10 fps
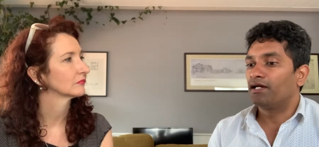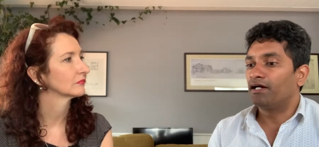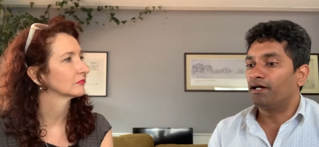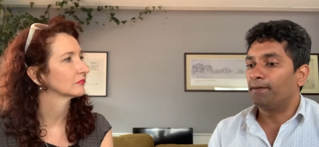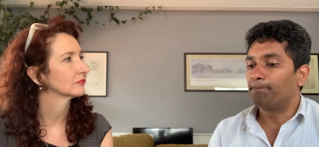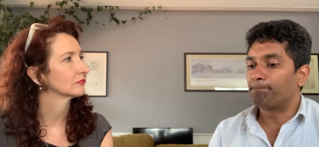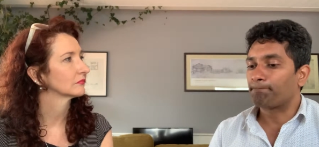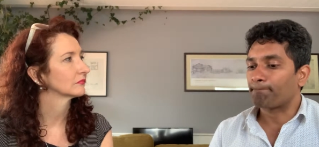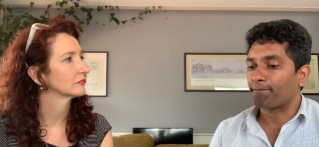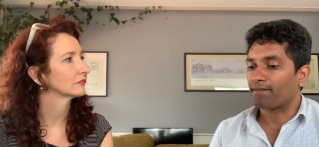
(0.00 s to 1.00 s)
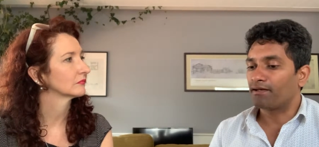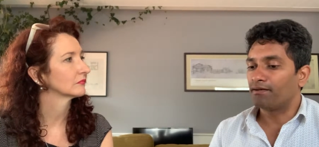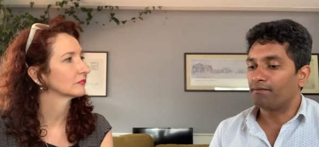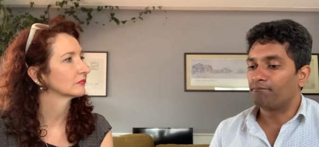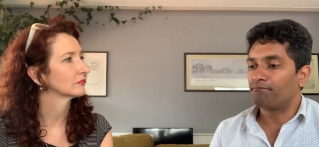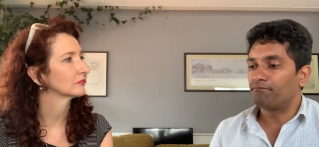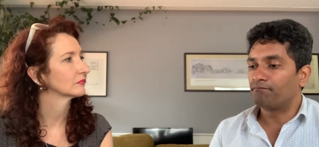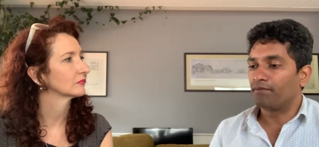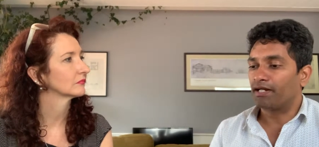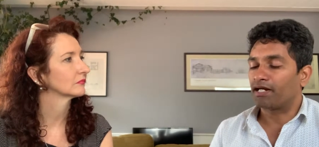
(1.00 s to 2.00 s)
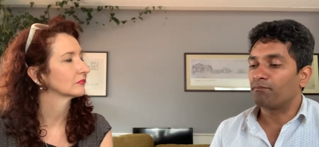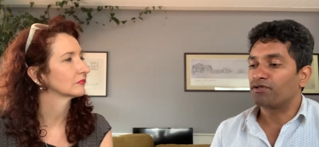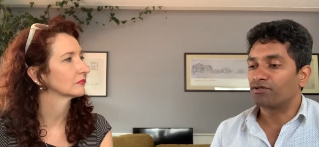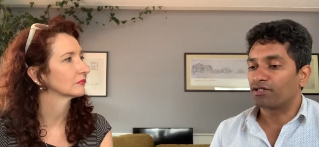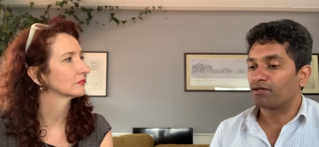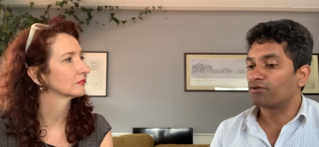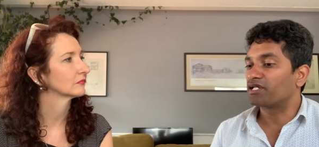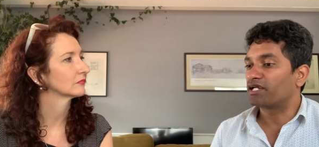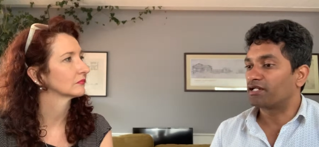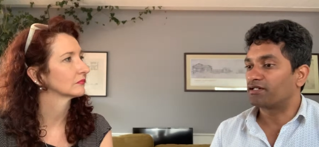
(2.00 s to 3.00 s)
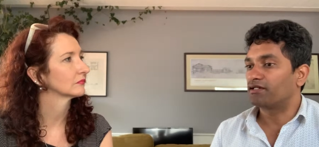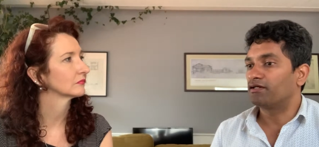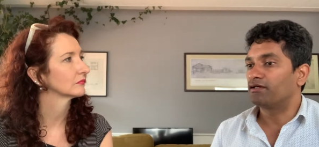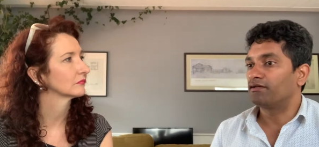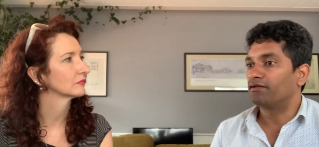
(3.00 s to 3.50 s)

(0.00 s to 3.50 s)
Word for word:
Speaker 1: um, um, my computer looking at uh,